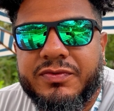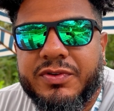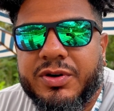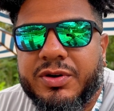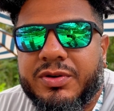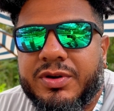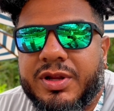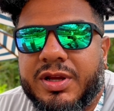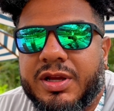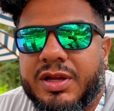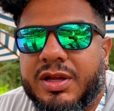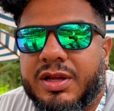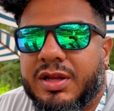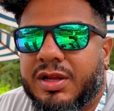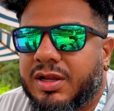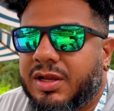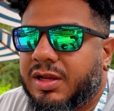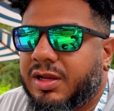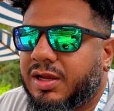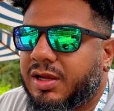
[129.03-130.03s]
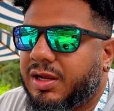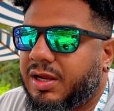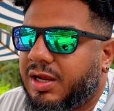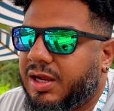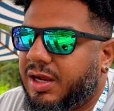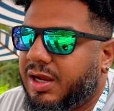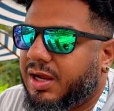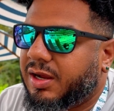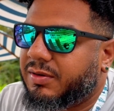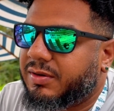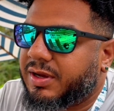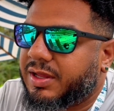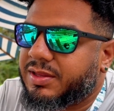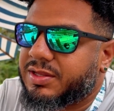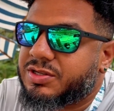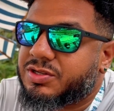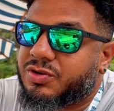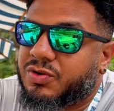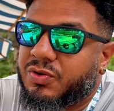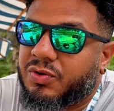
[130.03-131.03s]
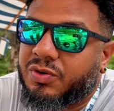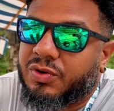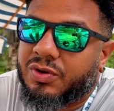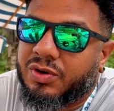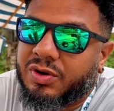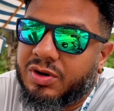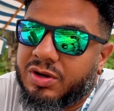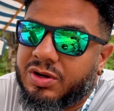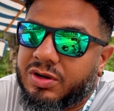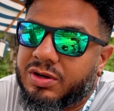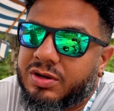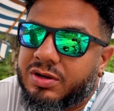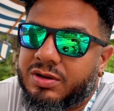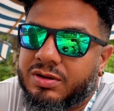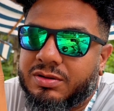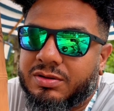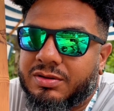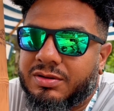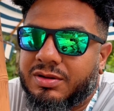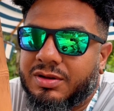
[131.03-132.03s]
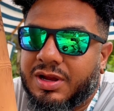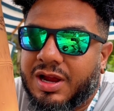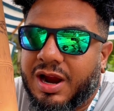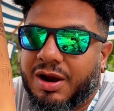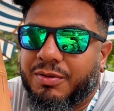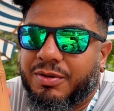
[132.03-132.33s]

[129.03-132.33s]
food. We got these cool. I